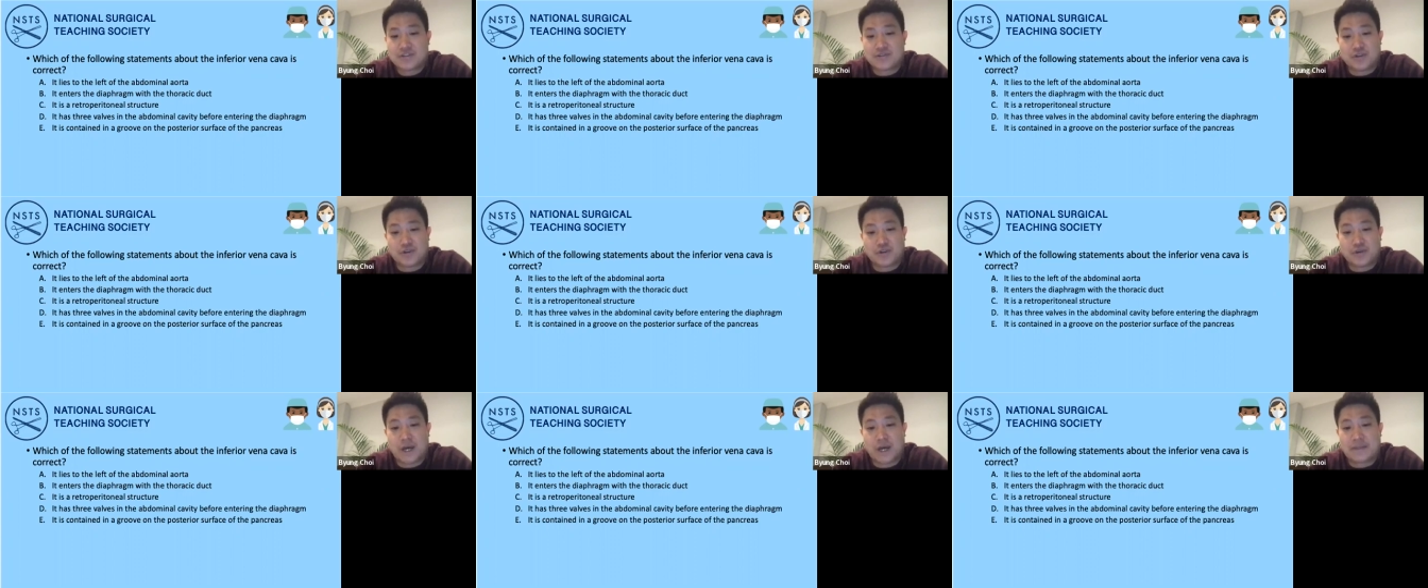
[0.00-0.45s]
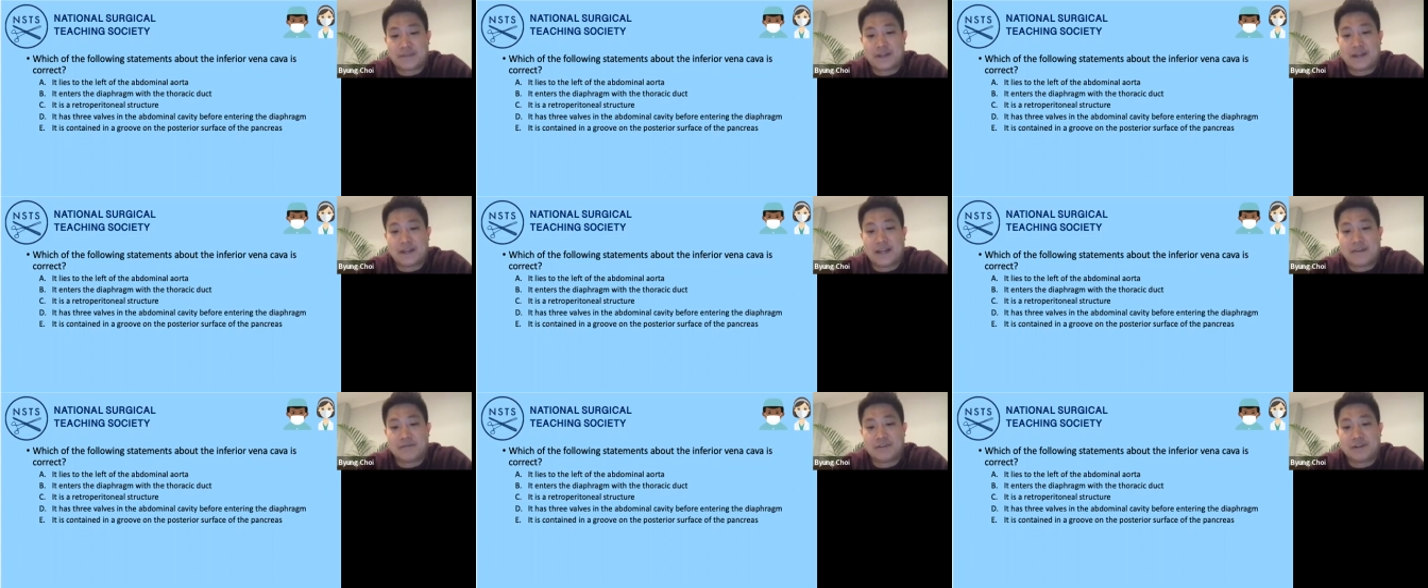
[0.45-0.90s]
through at the
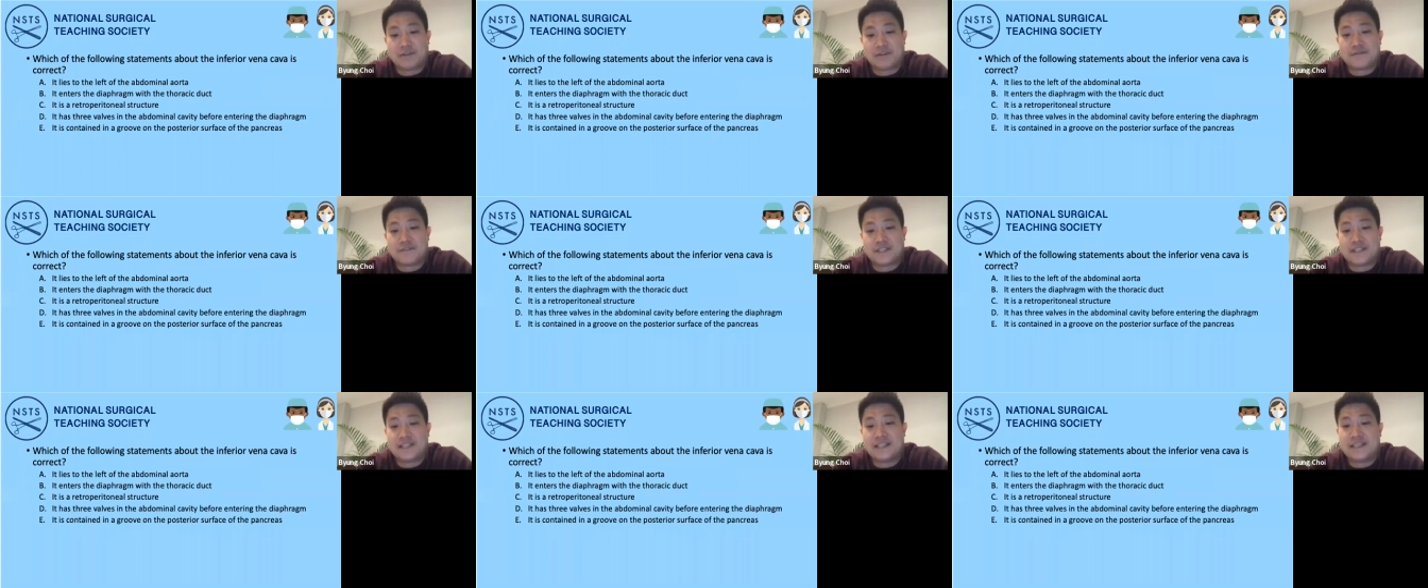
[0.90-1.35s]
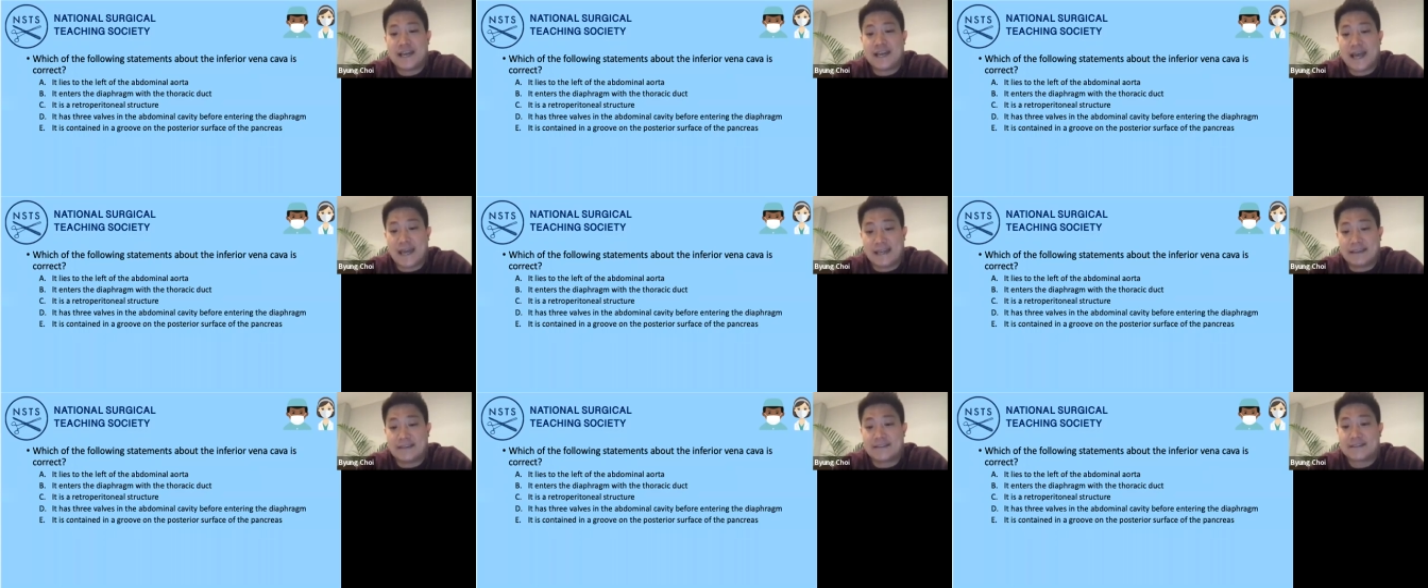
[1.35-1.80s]
level of
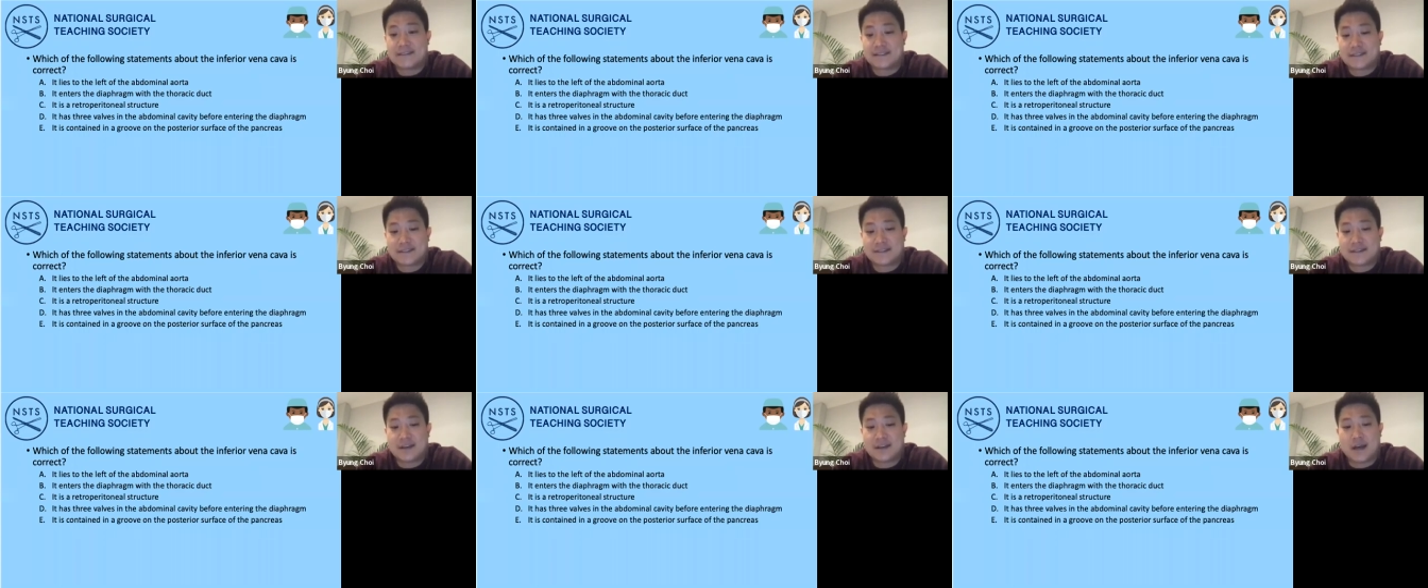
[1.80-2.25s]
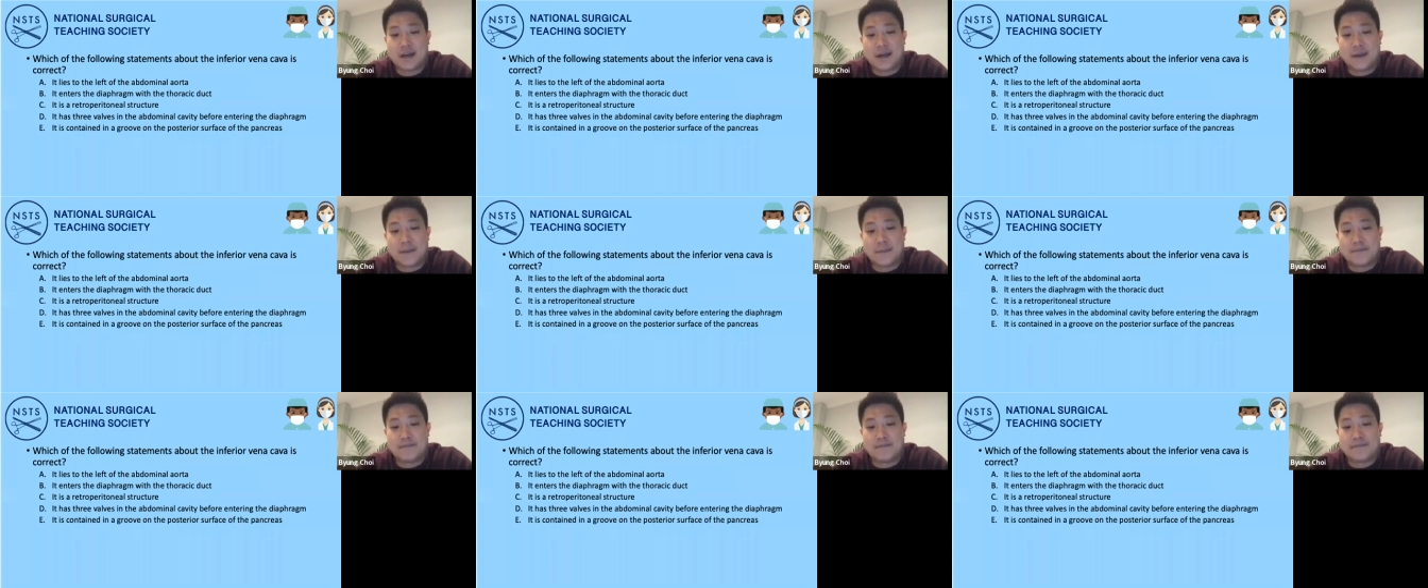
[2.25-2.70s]
T8
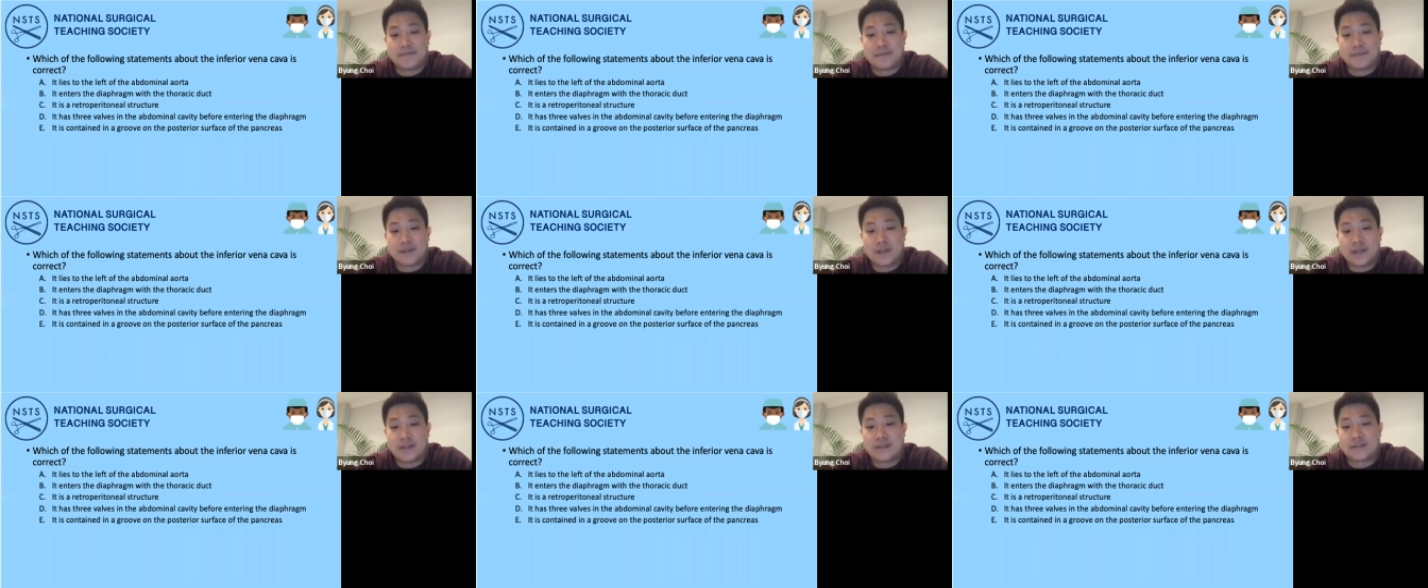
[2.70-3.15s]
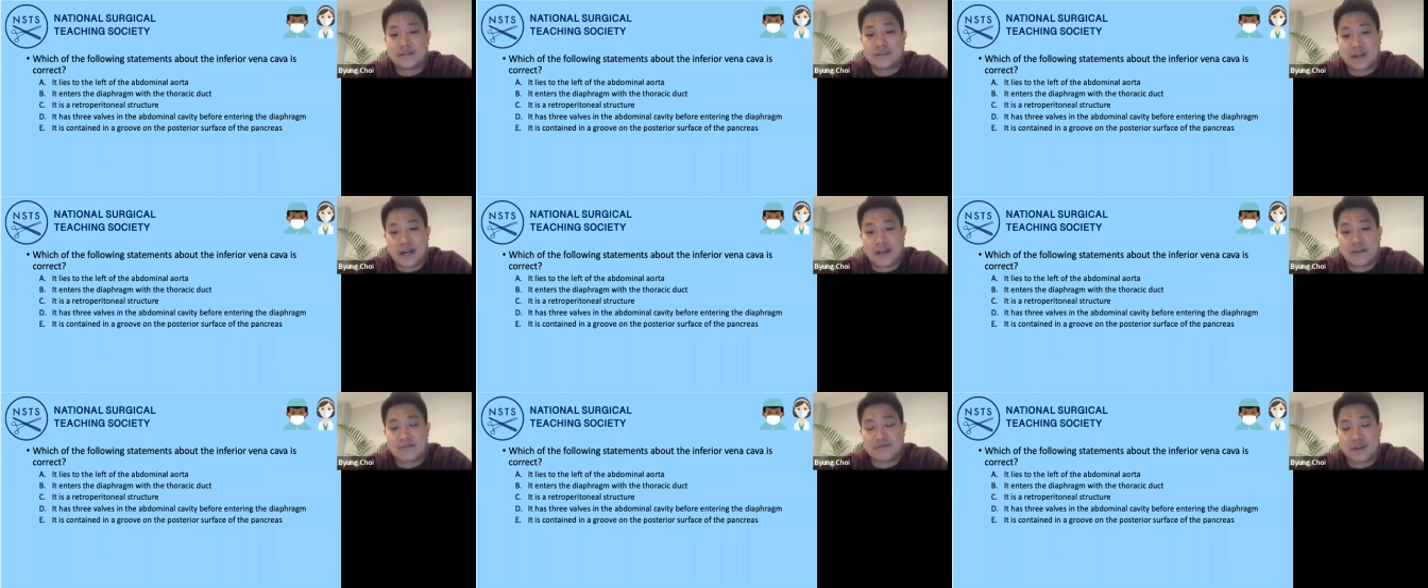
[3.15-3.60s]
in the
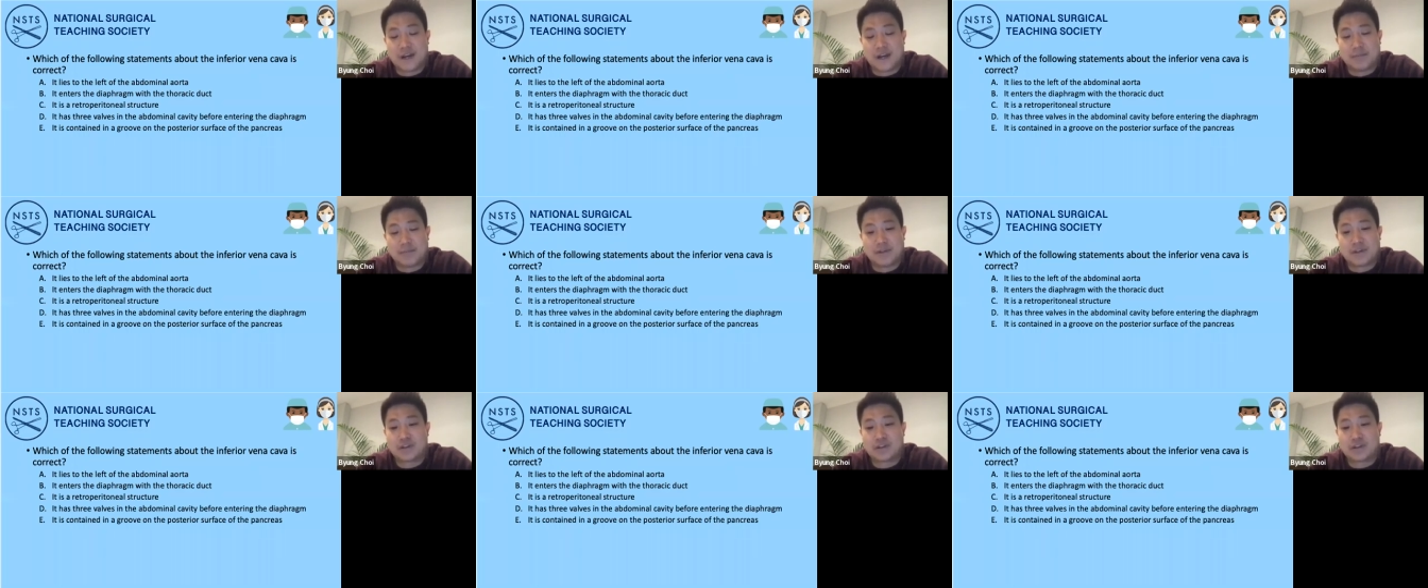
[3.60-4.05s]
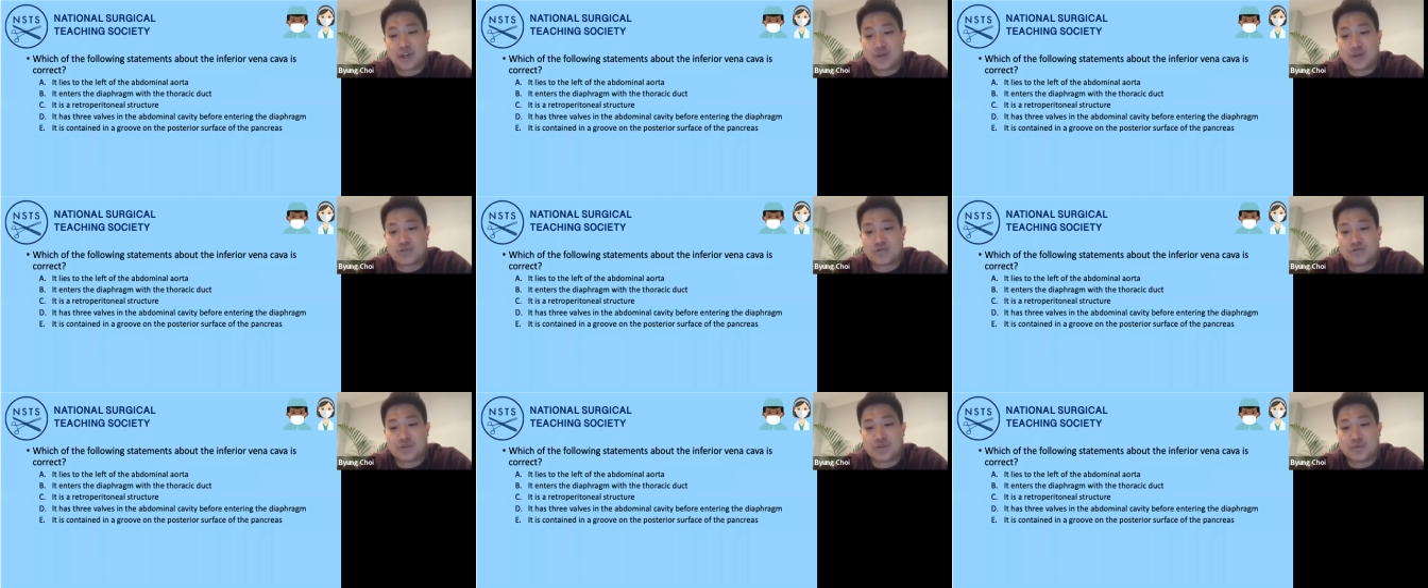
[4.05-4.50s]
diaphragm and
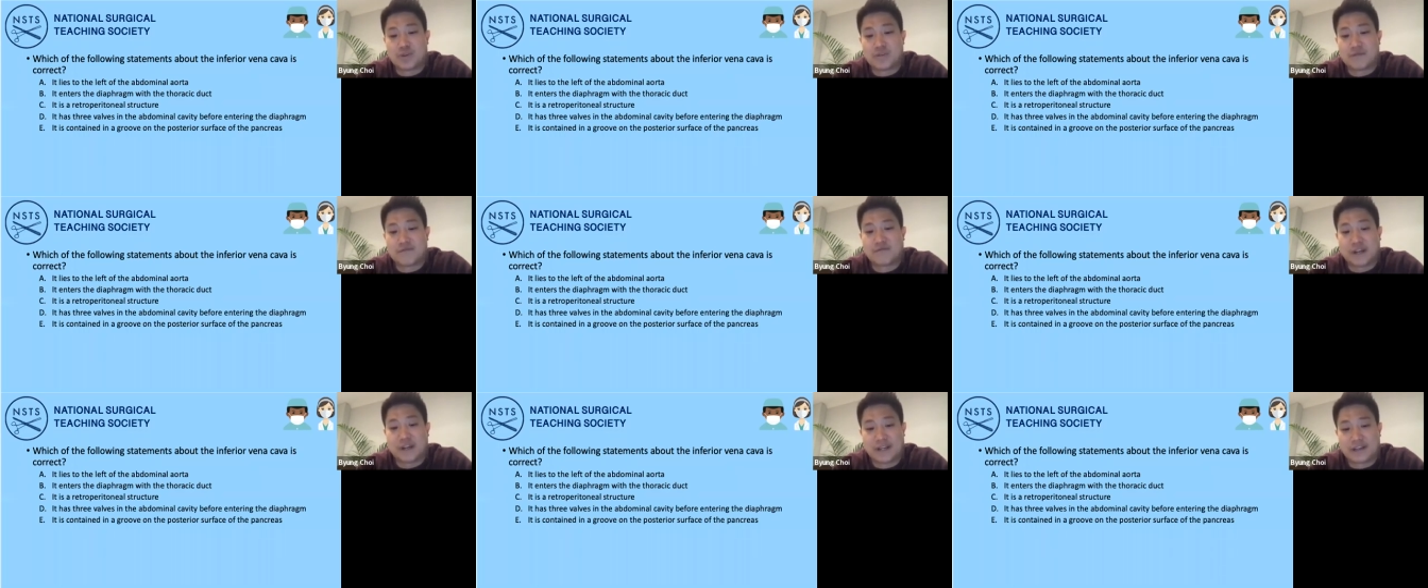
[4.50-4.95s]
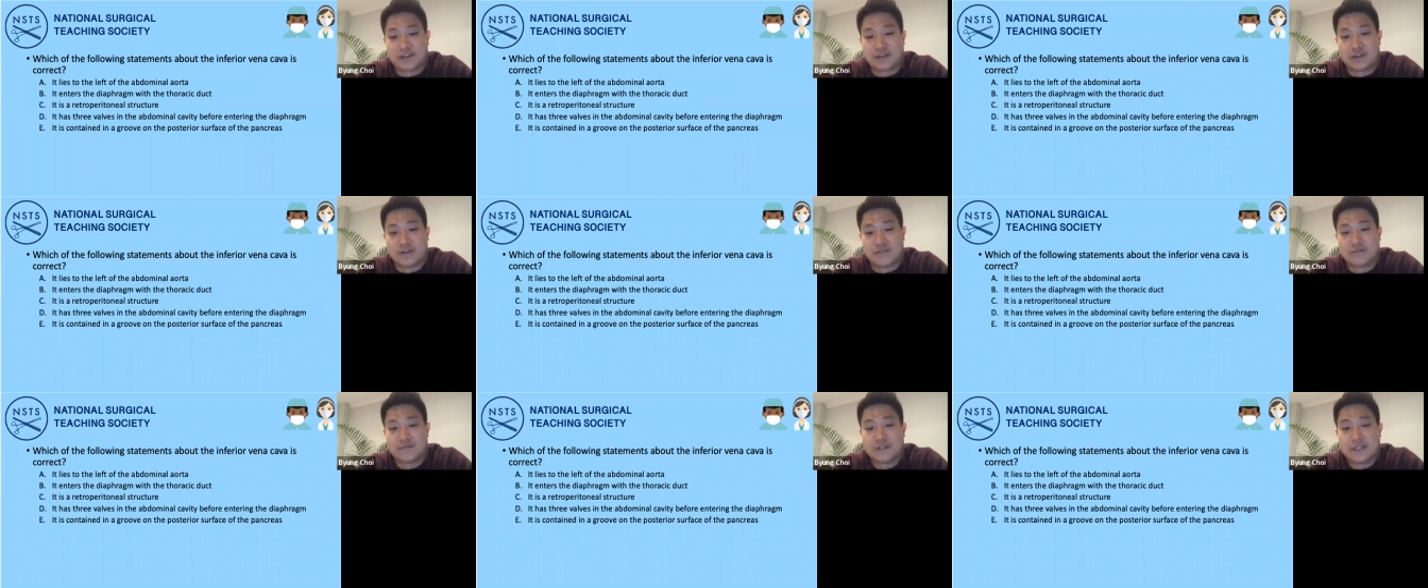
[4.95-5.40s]
goes through with the phrenic
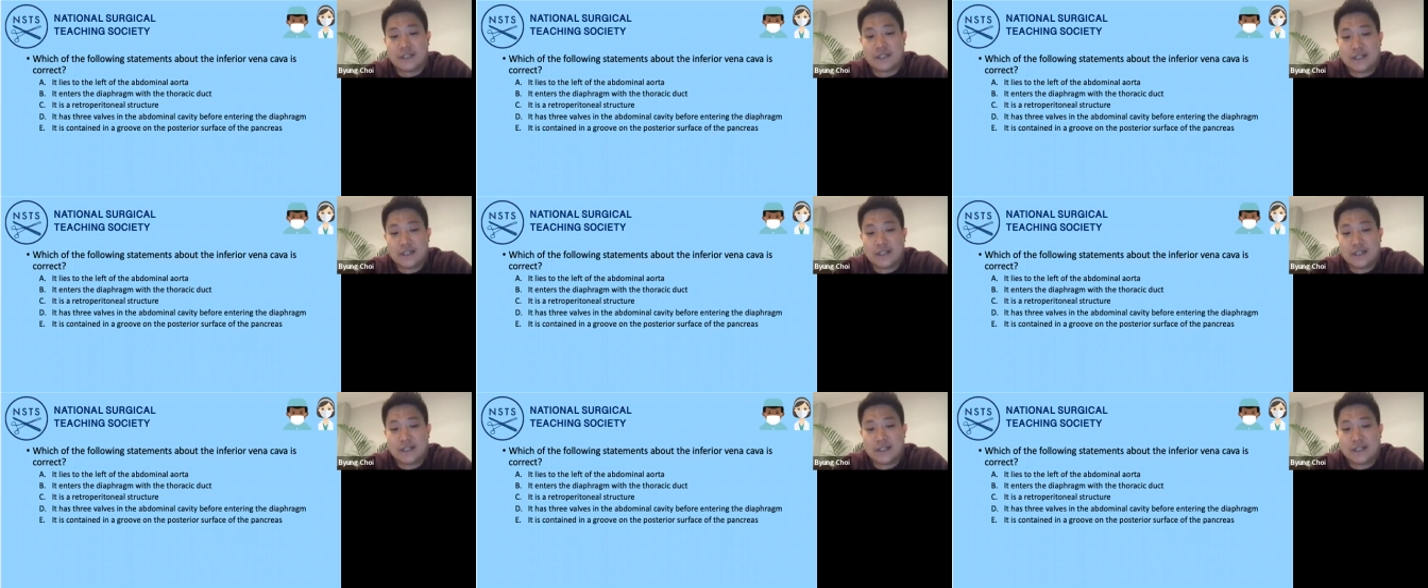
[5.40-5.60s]
nerve